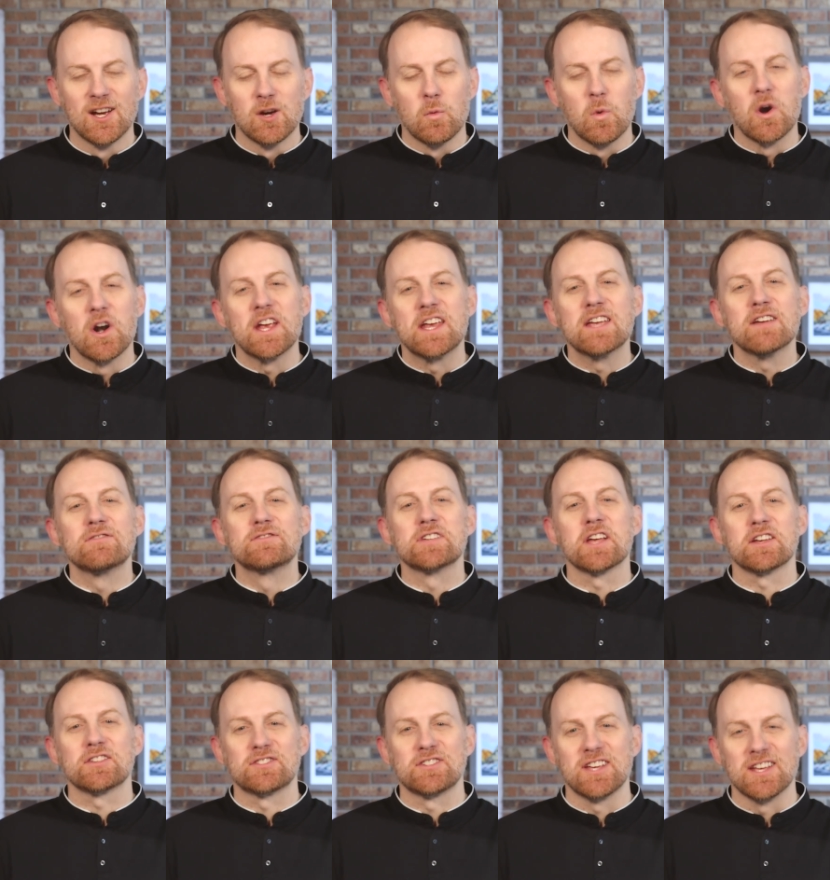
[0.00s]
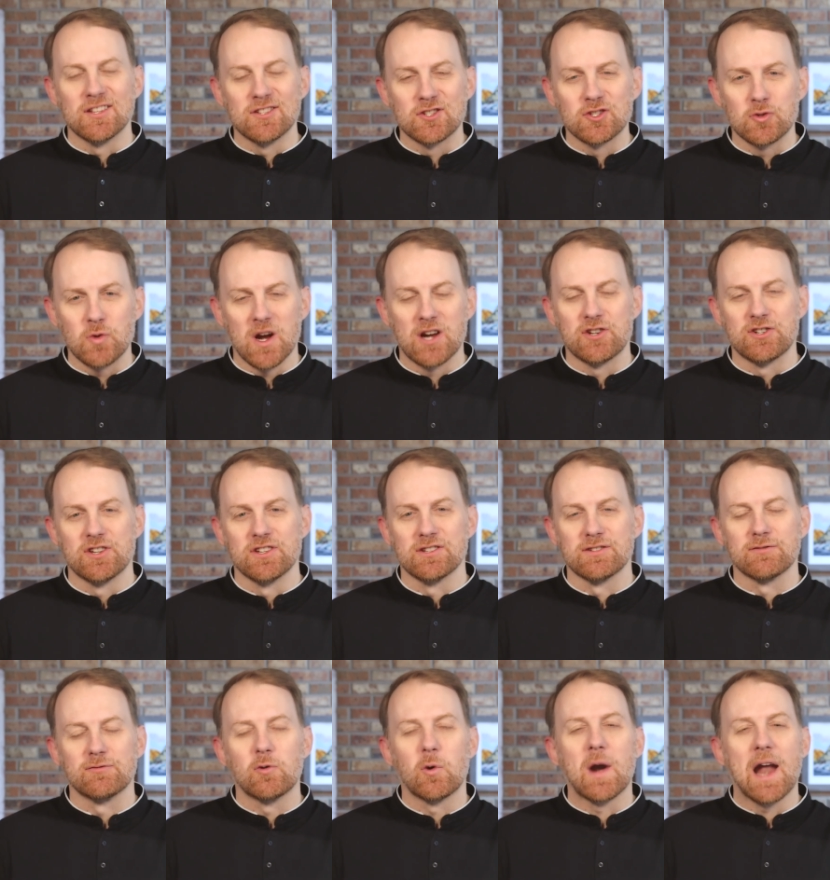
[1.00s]
where he gives us
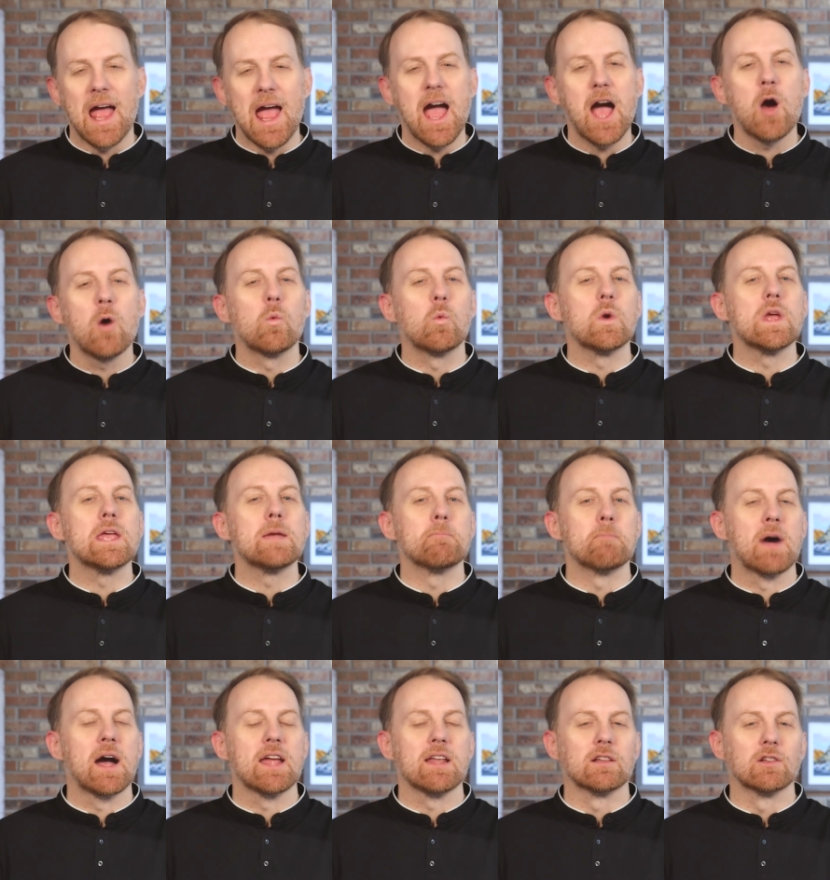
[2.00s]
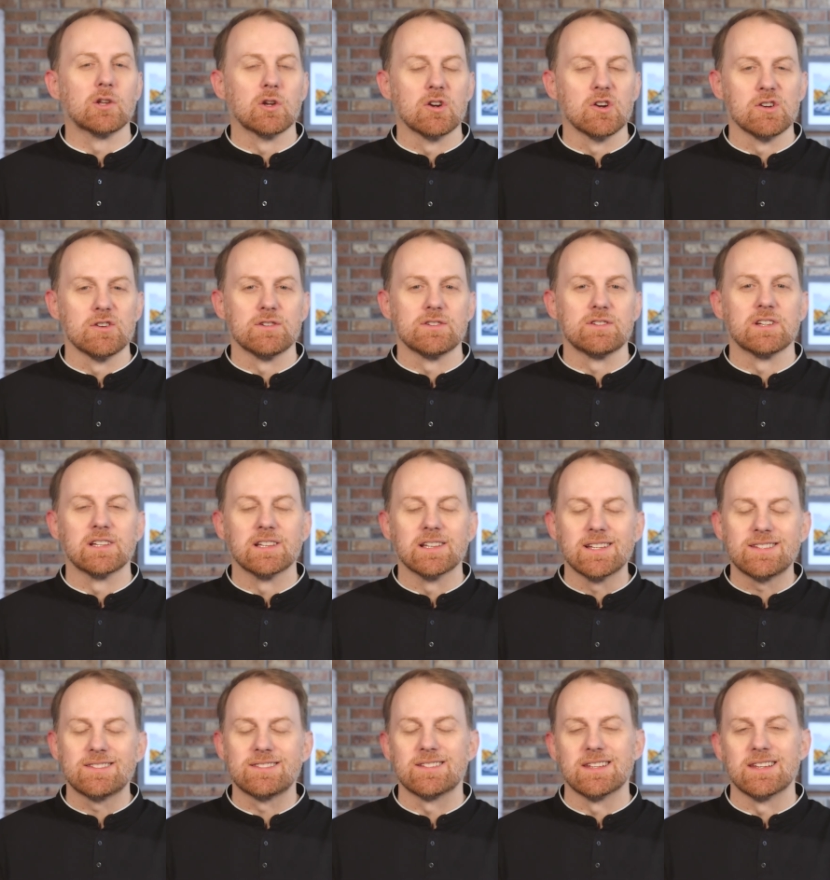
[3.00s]
instructions for how we might learn to
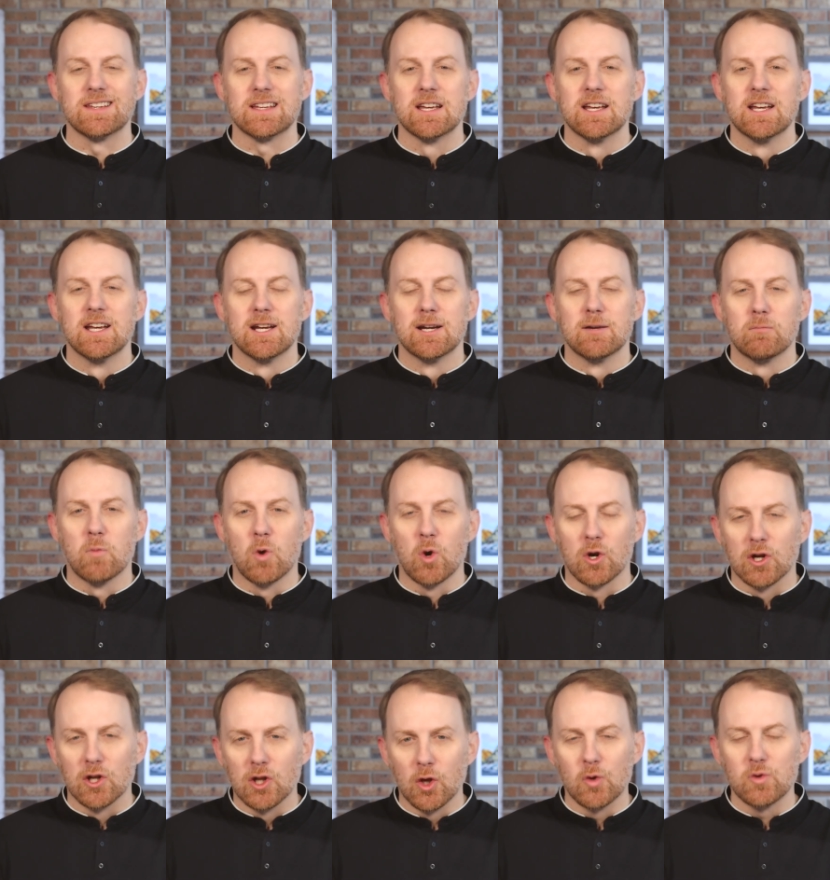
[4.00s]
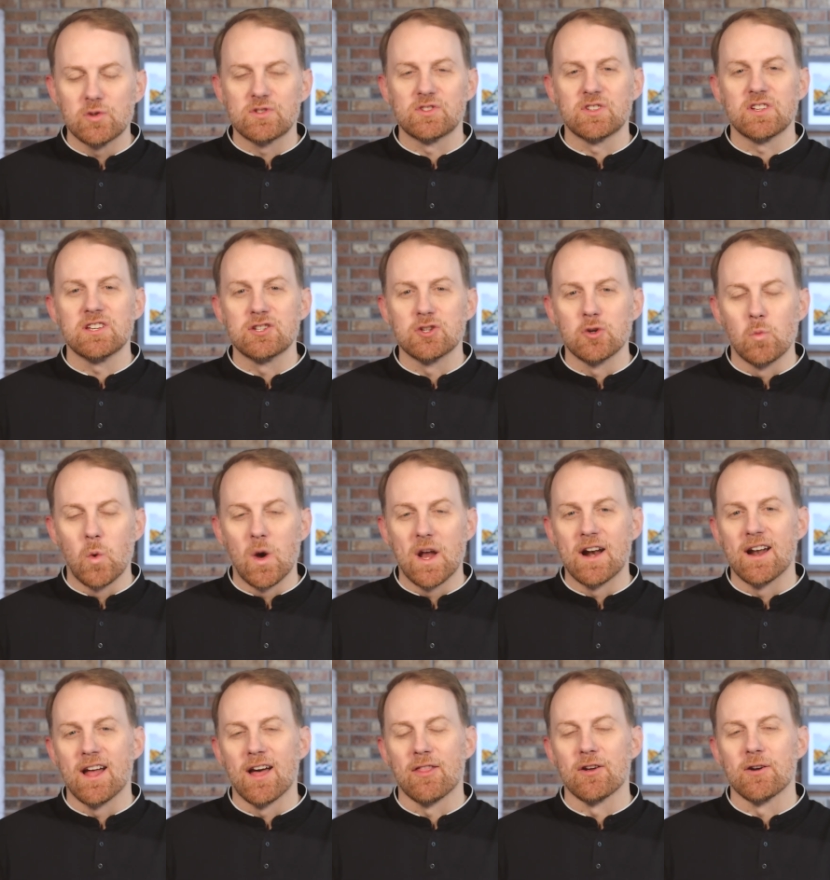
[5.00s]
listen more closely to one
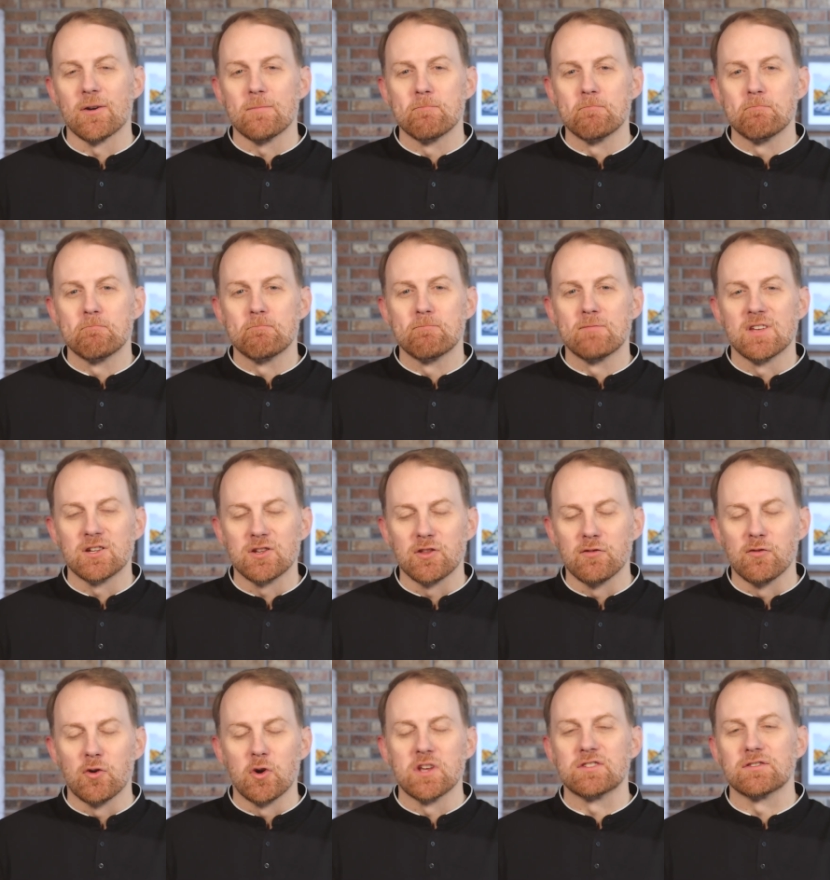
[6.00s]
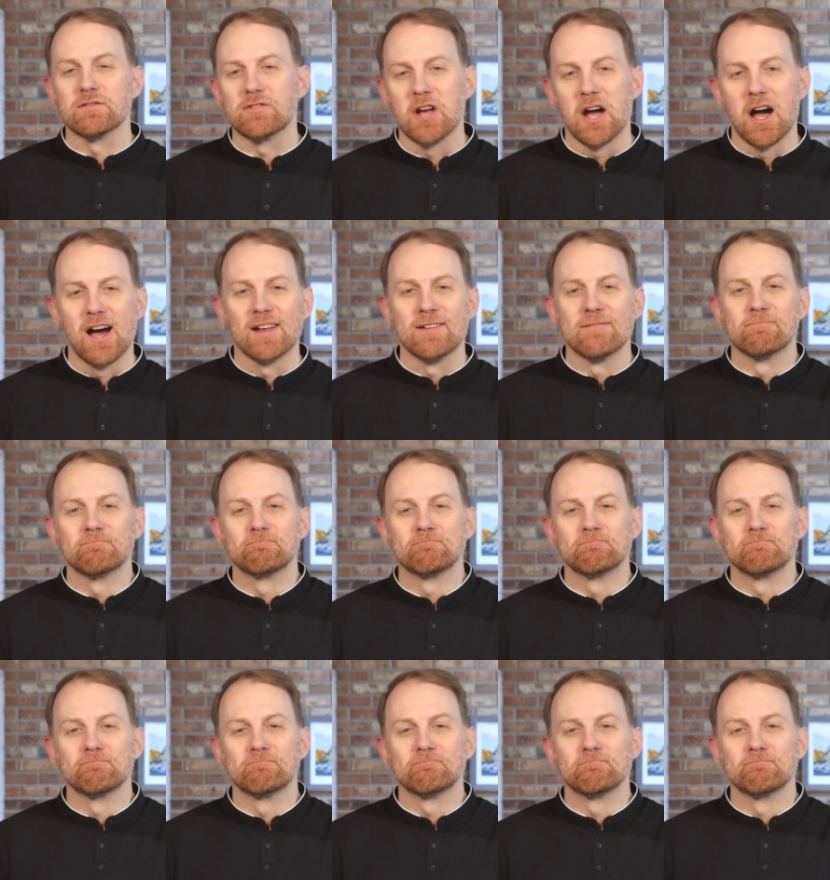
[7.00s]
another and to the voice of God.